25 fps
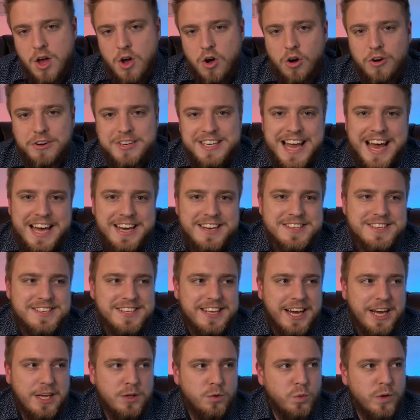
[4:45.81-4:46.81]
On the other
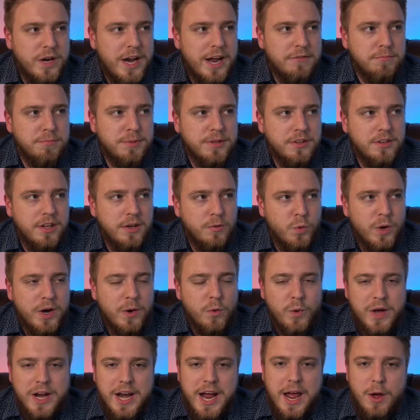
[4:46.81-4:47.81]
side, when
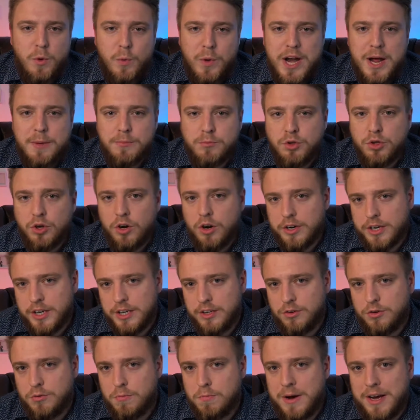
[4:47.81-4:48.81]
I'm
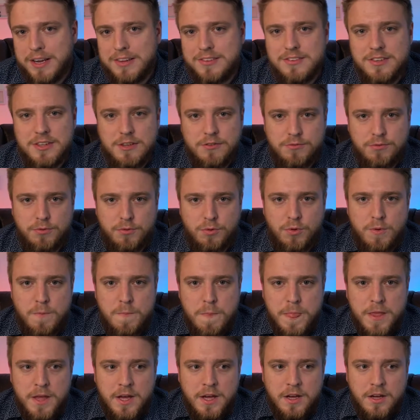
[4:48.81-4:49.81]
talking to my Sifu,
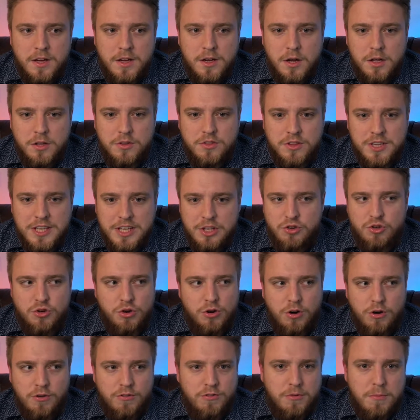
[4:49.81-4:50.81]
a
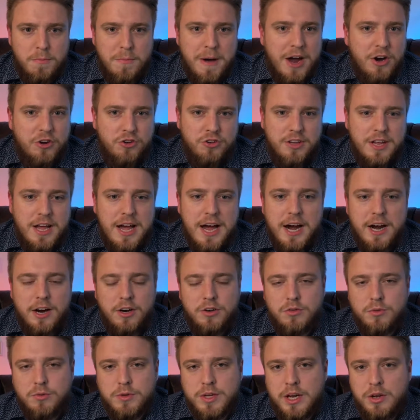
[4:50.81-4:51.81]
teacher of martial
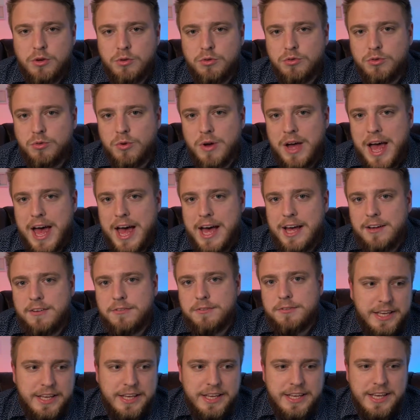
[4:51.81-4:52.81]
arts we I used to
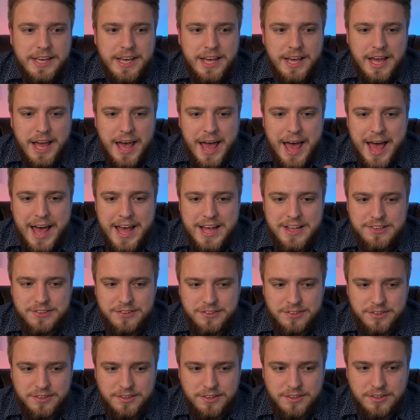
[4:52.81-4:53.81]
have, he
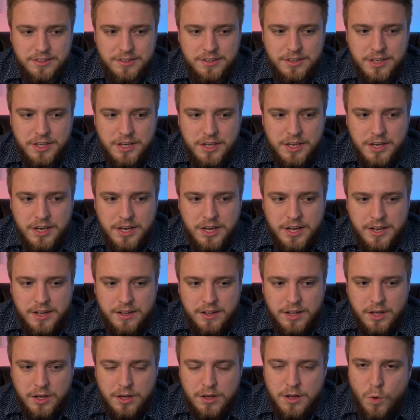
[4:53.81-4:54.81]
has a
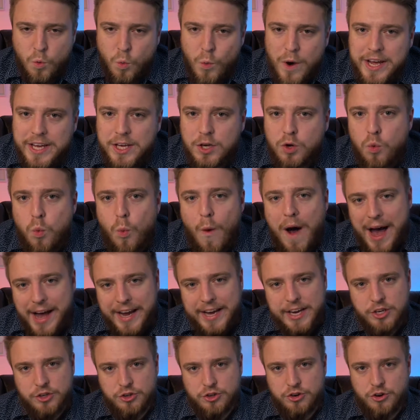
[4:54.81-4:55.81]
way
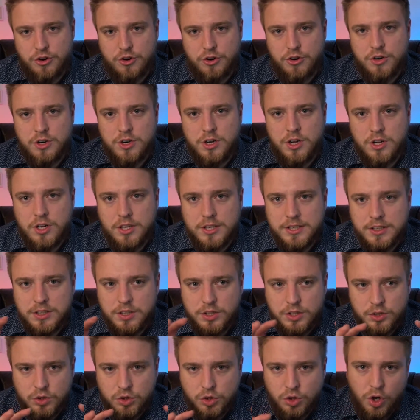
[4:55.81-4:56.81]
quieter
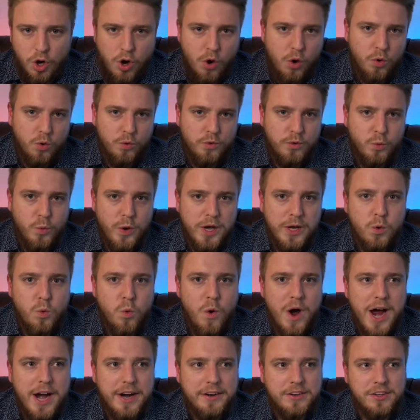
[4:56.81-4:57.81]
tone, way
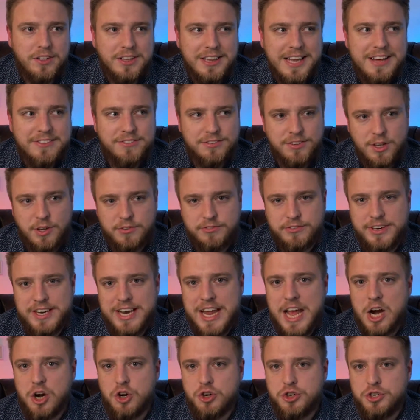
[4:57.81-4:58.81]
quieter level of
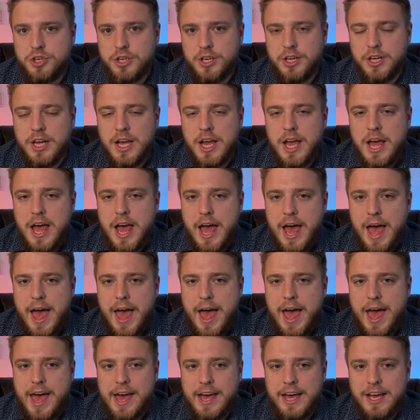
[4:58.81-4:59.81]
energy,
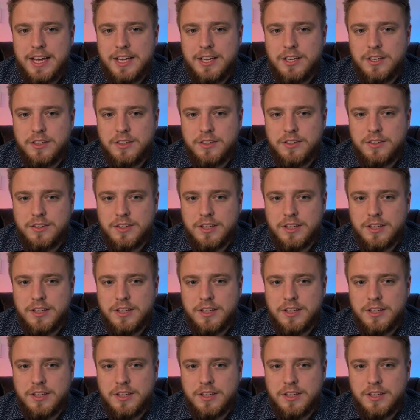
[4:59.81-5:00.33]
and